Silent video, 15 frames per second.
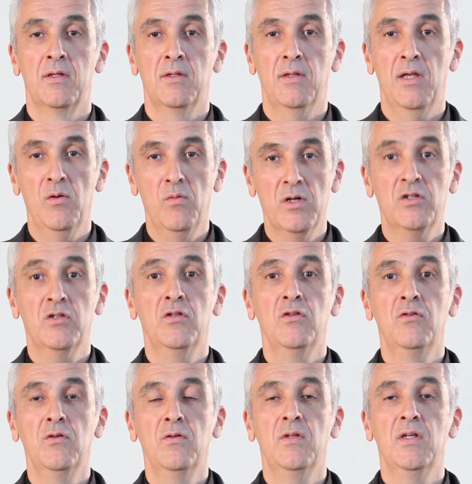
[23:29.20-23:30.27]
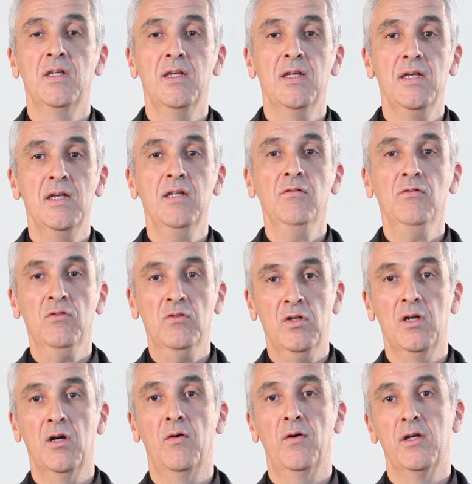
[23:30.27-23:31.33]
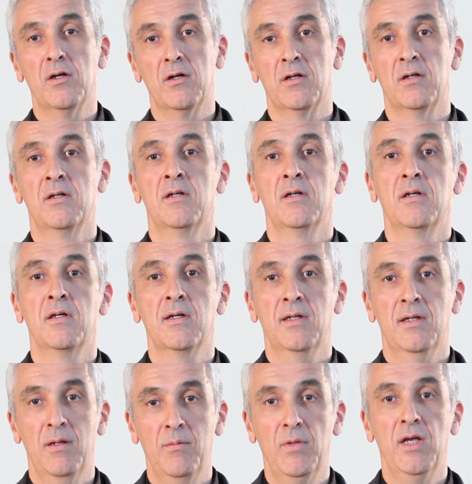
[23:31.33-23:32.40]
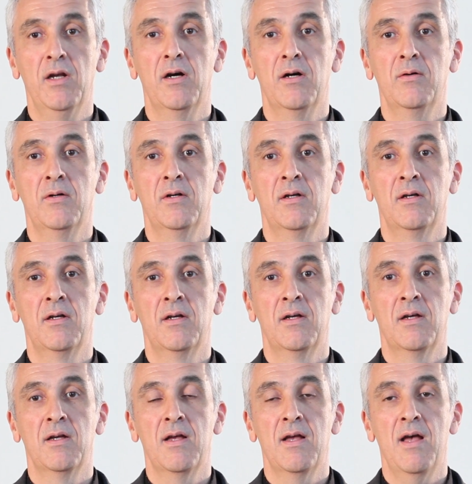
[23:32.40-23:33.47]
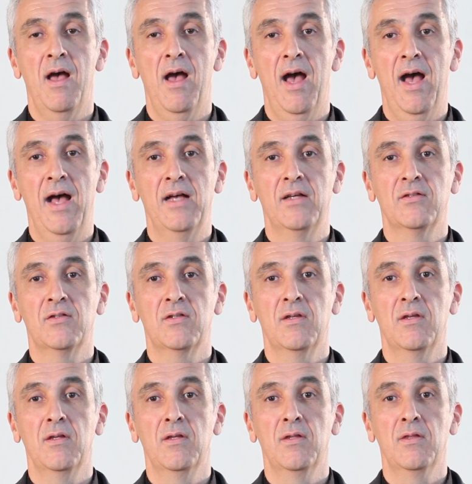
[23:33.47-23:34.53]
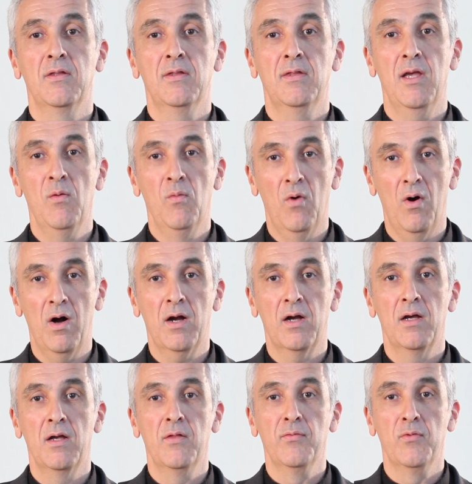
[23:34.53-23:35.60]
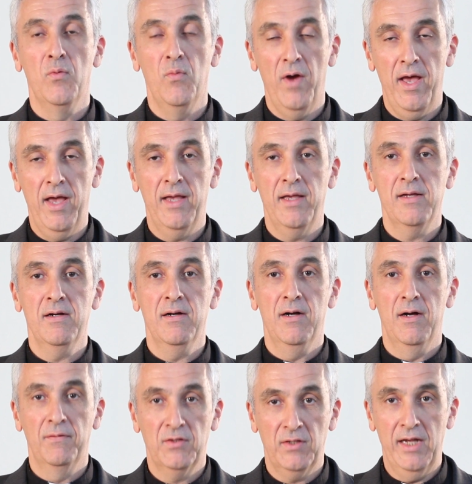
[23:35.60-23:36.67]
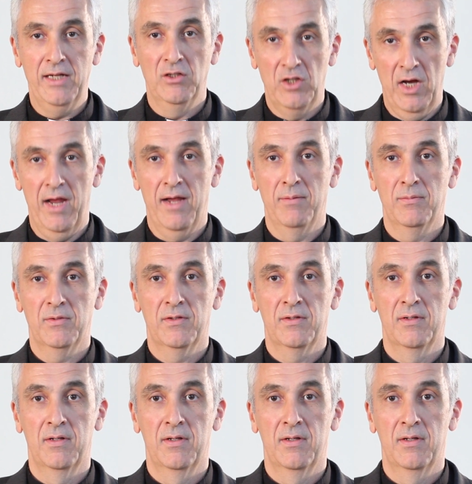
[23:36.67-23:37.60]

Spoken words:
They wish to do the interior Camino as they walk the way of St. James.